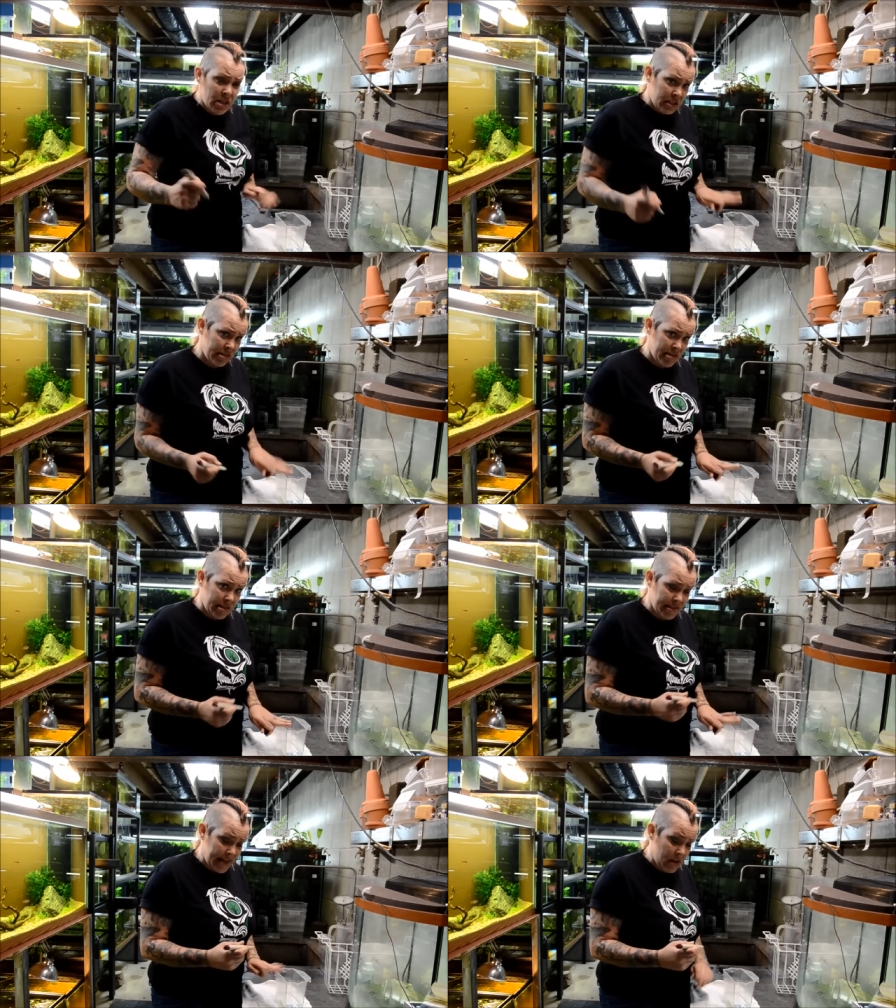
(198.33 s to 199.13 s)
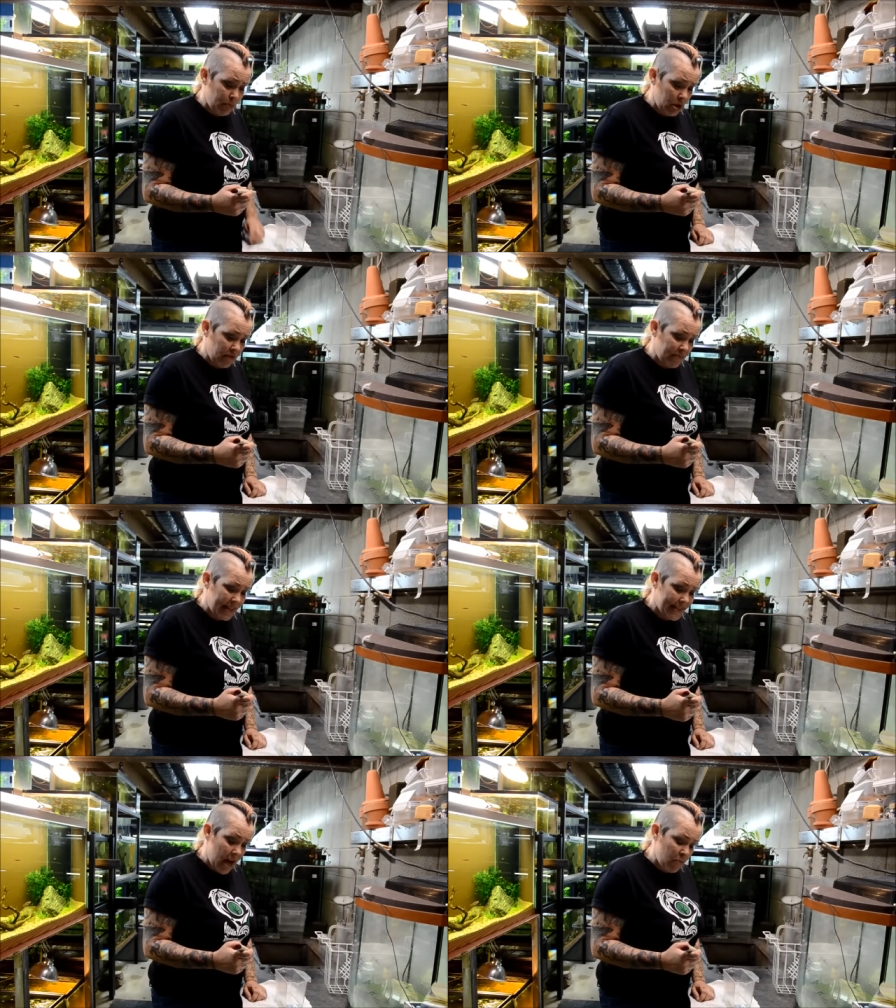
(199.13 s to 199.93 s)
This is a sample of my
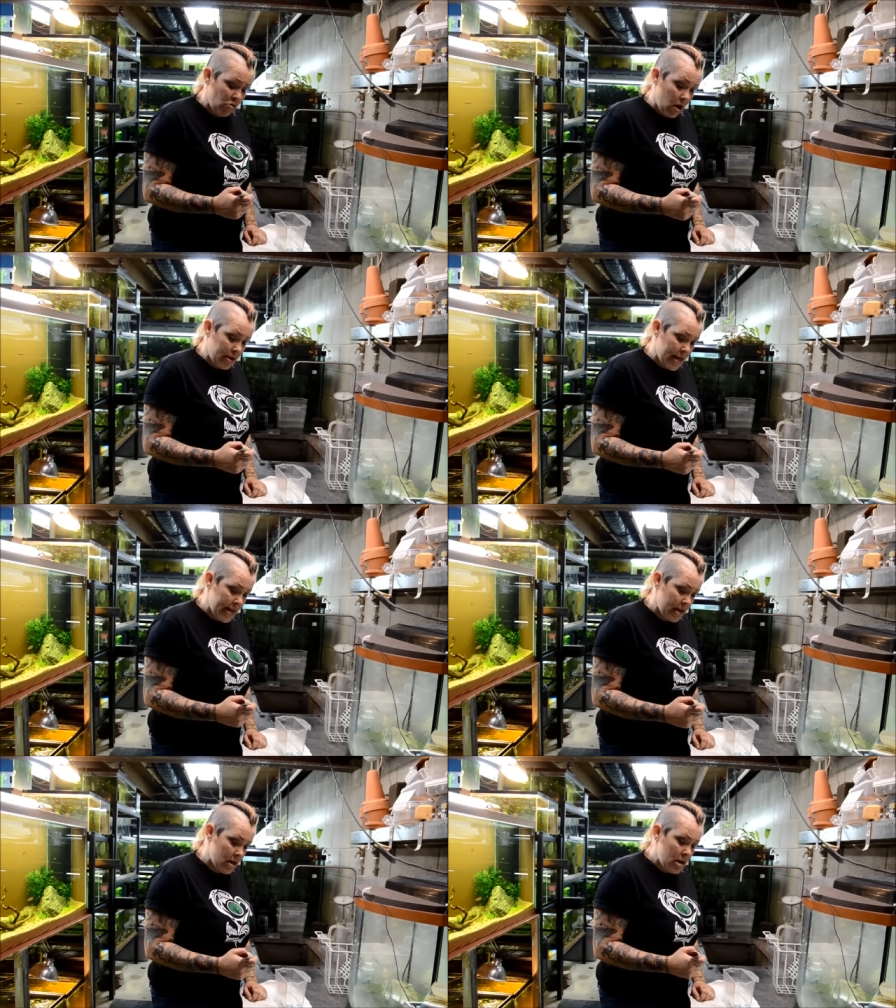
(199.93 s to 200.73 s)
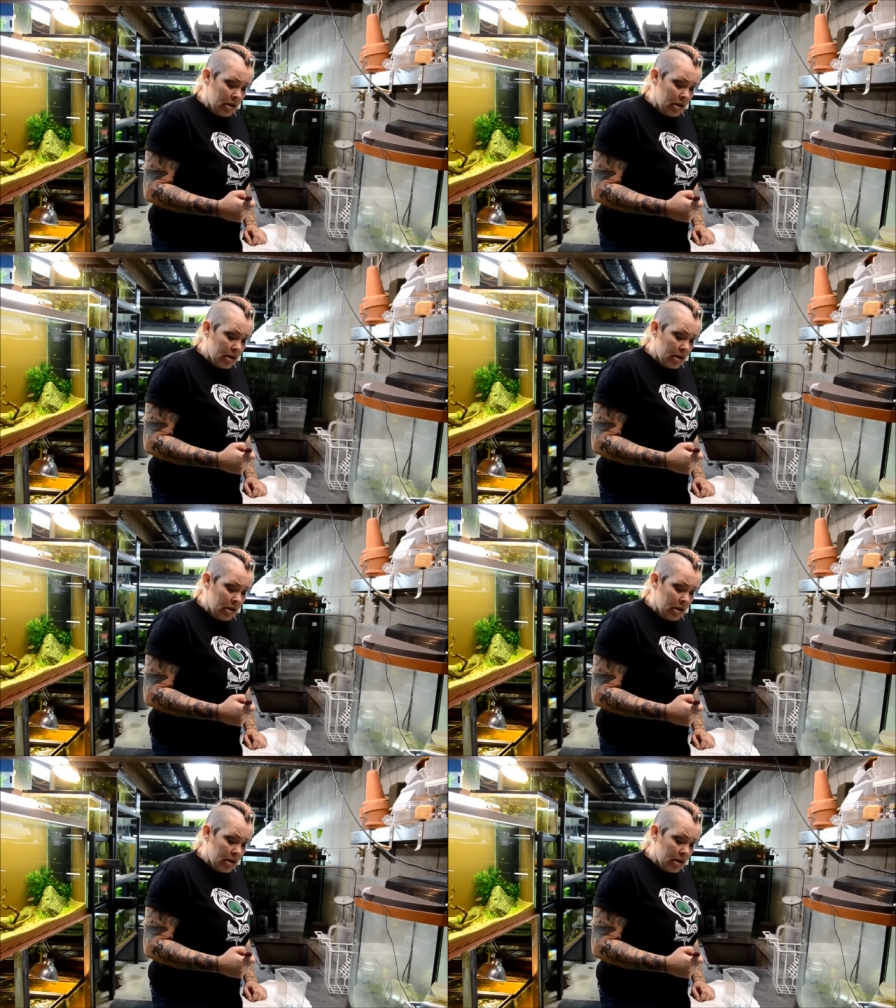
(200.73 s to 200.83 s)
tap water here.